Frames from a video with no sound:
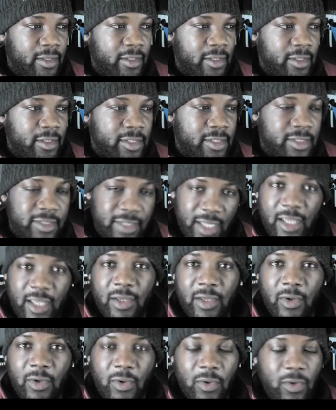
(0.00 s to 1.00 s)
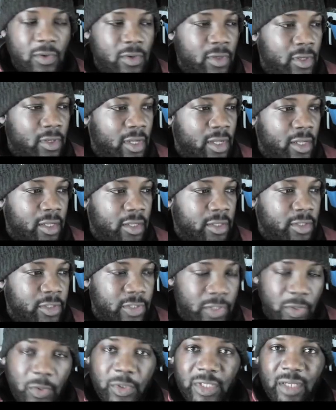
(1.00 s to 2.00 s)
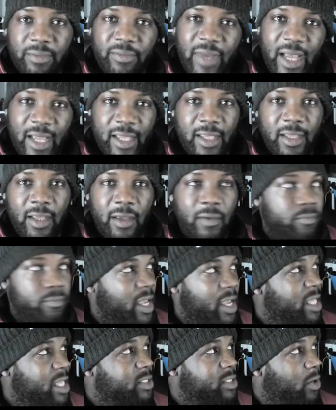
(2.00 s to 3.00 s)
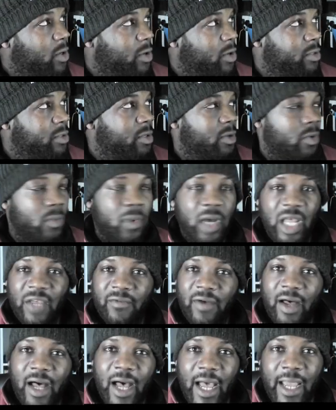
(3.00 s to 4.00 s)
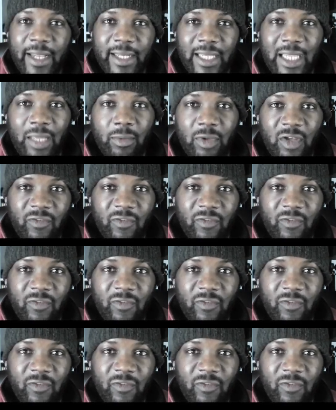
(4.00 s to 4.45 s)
single user back based on whatever ID we've